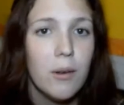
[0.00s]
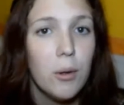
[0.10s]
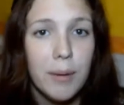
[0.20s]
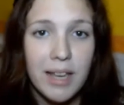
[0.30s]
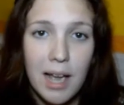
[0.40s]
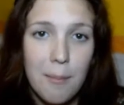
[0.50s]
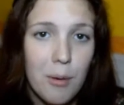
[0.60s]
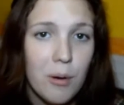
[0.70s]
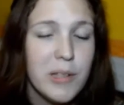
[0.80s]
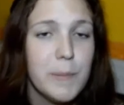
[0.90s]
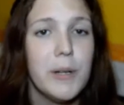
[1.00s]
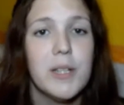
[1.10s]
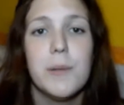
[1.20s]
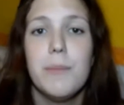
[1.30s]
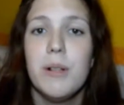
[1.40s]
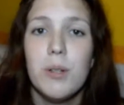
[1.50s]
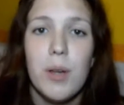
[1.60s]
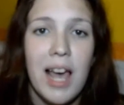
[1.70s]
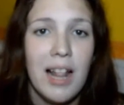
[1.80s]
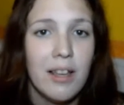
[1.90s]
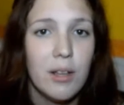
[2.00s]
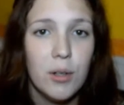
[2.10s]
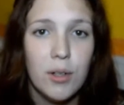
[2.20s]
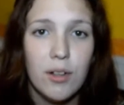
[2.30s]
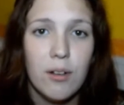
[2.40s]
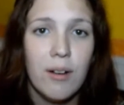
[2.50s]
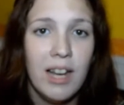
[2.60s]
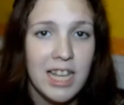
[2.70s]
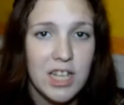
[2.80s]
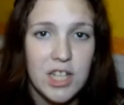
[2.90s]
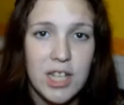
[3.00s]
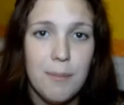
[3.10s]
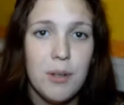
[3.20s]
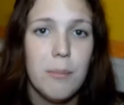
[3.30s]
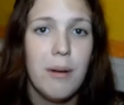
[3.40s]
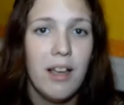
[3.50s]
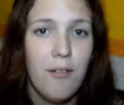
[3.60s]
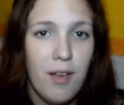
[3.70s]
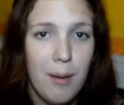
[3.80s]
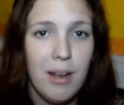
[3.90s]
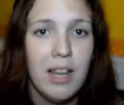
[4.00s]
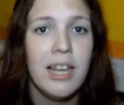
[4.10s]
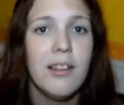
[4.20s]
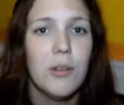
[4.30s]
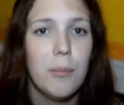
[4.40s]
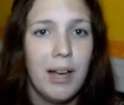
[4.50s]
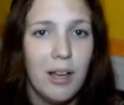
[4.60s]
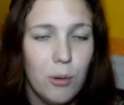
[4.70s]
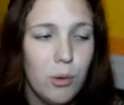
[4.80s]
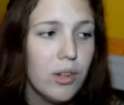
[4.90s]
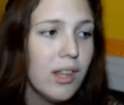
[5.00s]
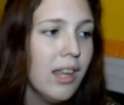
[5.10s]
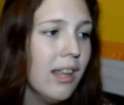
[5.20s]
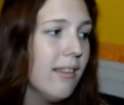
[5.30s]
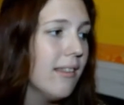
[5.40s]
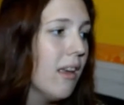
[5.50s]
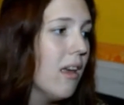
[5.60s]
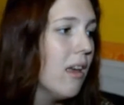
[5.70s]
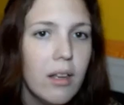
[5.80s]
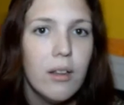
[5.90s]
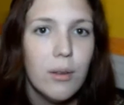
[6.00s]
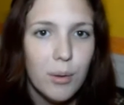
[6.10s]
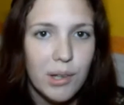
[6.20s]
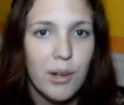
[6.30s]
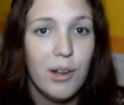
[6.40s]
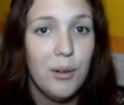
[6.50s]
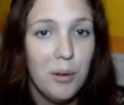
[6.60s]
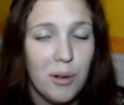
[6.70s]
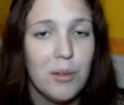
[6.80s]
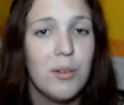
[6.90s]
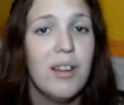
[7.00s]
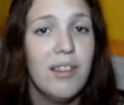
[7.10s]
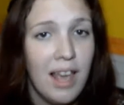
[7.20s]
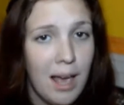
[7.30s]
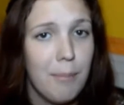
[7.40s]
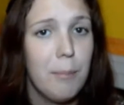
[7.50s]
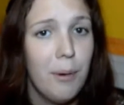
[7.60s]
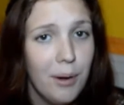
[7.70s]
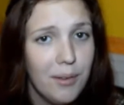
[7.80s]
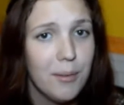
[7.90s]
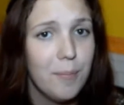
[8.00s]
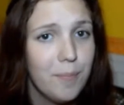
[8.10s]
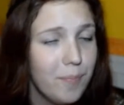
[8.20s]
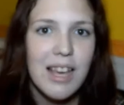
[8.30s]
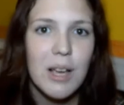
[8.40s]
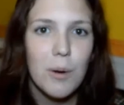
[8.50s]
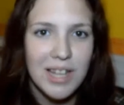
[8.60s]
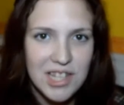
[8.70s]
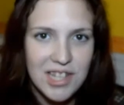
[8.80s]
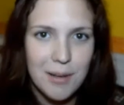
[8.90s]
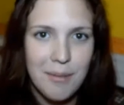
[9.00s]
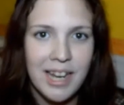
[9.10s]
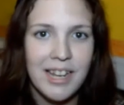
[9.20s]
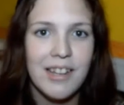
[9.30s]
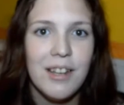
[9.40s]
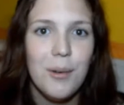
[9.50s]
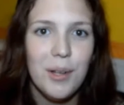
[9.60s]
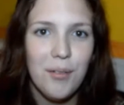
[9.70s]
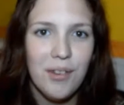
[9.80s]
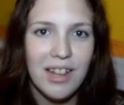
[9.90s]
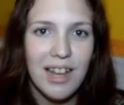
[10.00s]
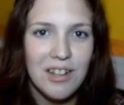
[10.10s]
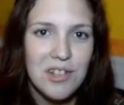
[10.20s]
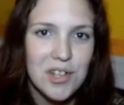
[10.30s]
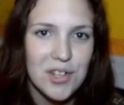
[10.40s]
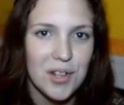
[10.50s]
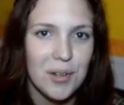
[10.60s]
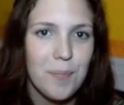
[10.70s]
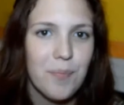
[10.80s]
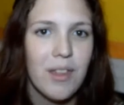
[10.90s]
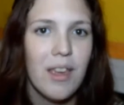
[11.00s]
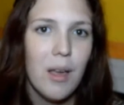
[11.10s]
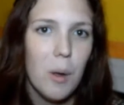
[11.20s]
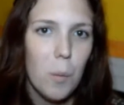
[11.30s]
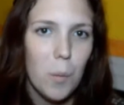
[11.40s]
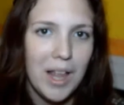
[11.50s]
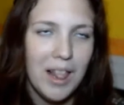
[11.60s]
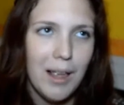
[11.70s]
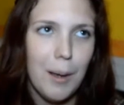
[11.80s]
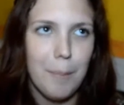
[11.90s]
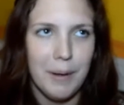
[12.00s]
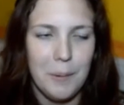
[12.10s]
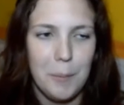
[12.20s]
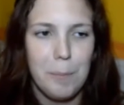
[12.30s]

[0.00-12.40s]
to become more responsible, to have a good relationship to my family, to my host kids, to return to Austria as a happy person. Question number eighteen. Do you feel culture shock? Well, a bit.